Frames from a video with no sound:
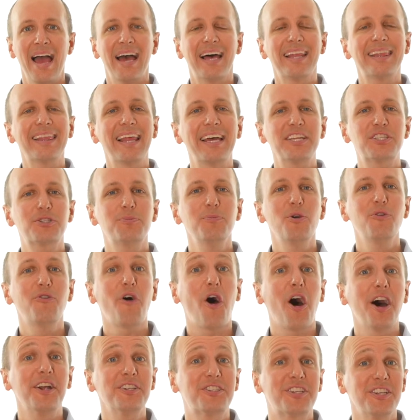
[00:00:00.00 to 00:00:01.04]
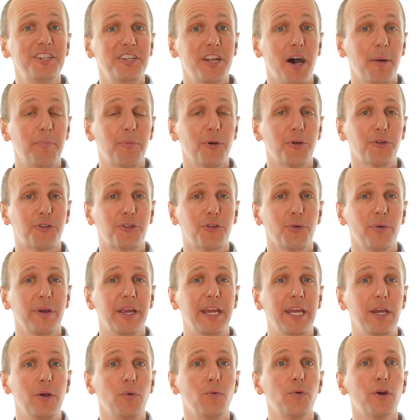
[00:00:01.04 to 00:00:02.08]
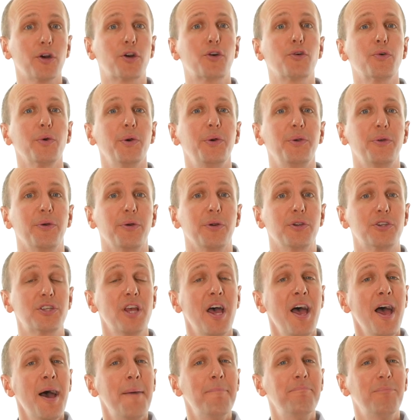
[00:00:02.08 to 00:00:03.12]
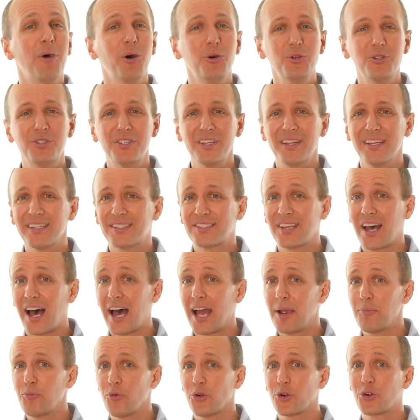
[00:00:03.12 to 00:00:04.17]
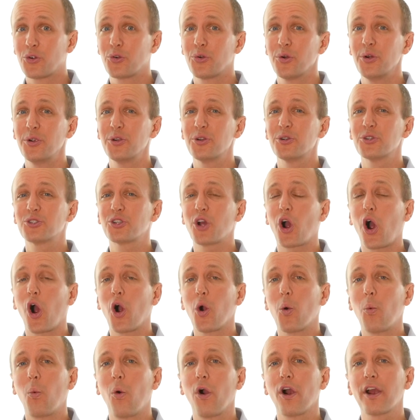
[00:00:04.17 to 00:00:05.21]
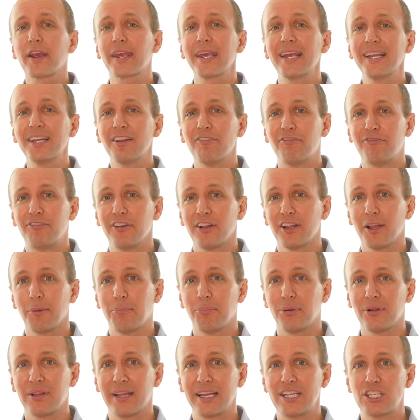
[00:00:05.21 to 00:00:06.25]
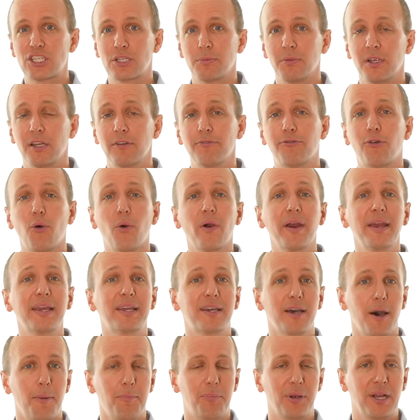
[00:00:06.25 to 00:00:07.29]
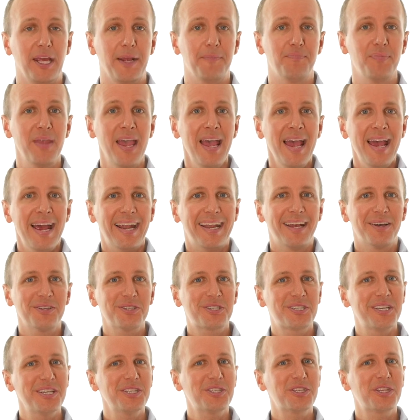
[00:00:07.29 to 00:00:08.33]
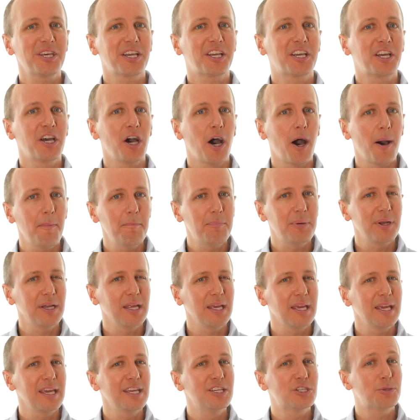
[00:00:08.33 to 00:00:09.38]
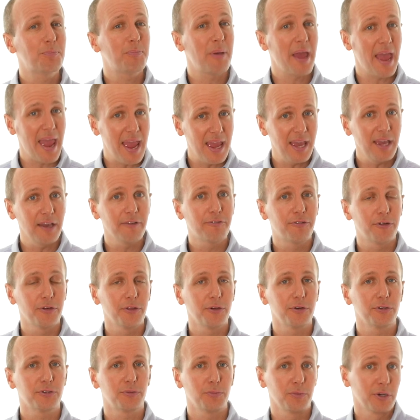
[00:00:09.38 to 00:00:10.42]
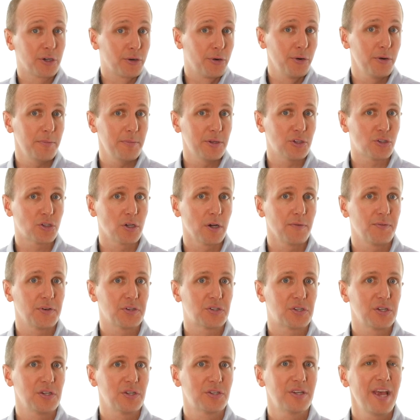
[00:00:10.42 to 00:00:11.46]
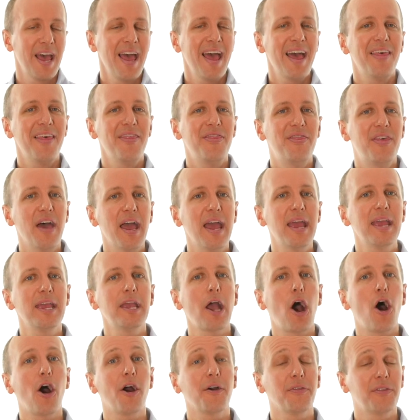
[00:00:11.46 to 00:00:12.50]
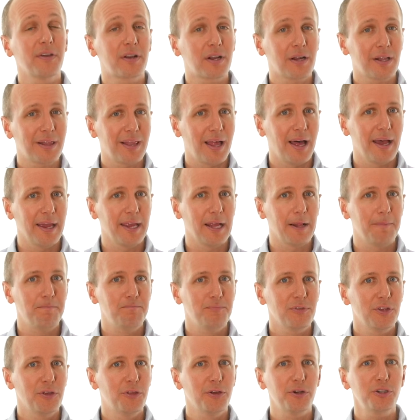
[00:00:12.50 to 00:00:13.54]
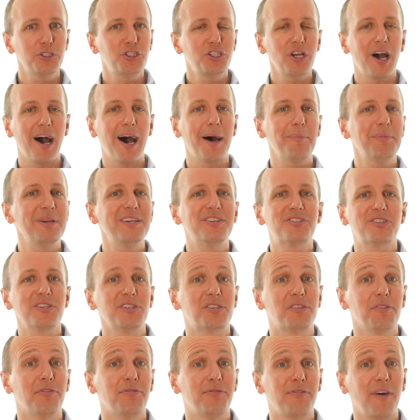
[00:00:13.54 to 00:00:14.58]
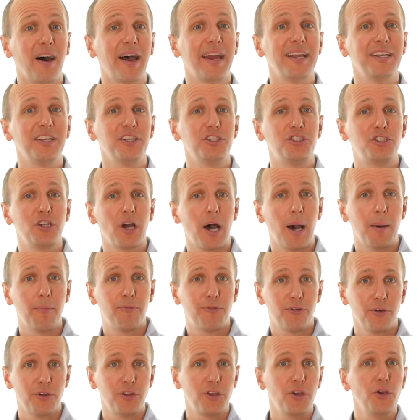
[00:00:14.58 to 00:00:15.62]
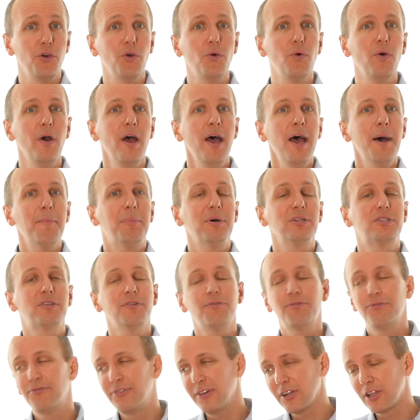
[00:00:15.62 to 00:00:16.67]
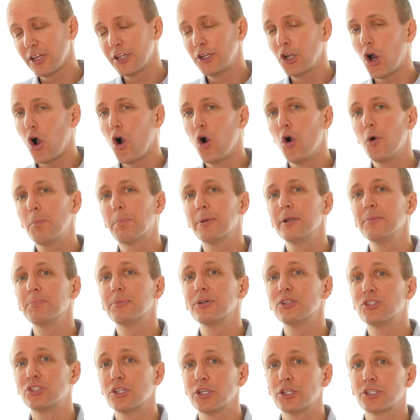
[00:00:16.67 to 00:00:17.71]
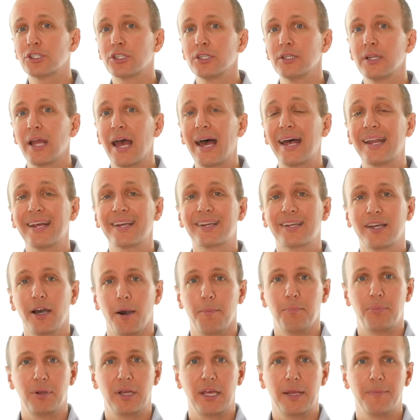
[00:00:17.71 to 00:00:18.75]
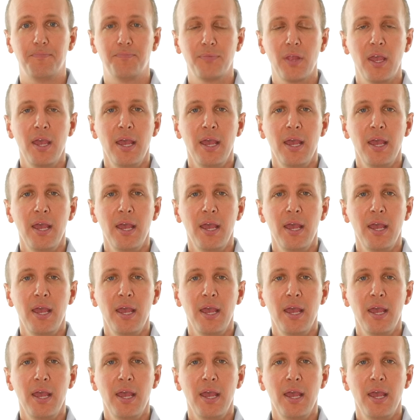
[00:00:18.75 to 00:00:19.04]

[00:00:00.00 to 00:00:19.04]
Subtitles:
Let's move on to number 3, recruiters. Most of the time, recruiters are working to fill a placement for a company. Now, since the company is paying for their recruitment services, they are the client. Their job isn't to find a job for you, but to fill an open position at a company.